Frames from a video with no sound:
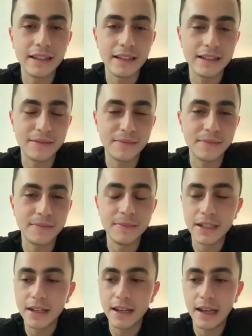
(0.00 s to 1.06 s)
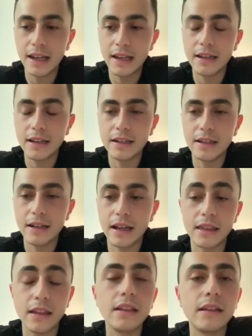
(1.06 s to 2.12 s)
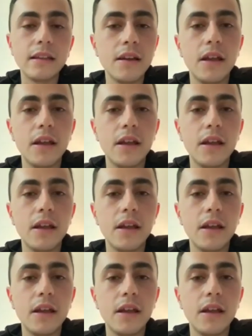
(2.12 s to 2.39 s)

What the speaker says: I think